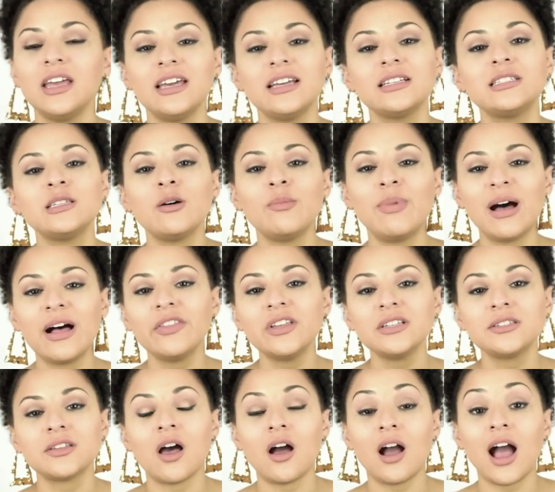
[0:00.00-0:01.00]
It's about the
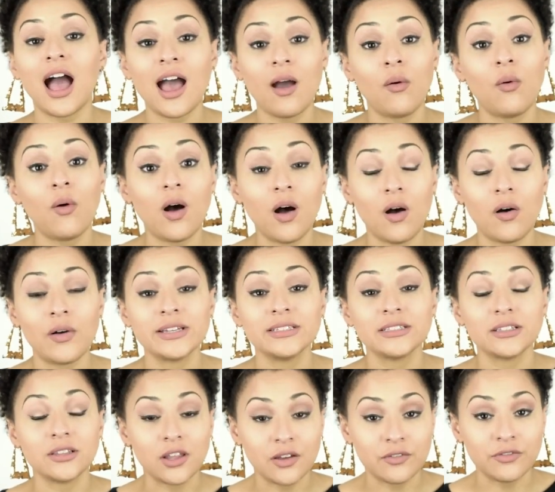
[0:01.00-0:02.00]
song I Will Always
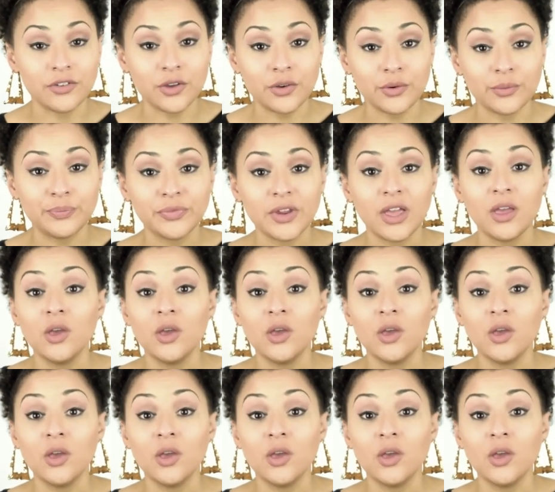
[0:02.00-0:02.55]
Love You.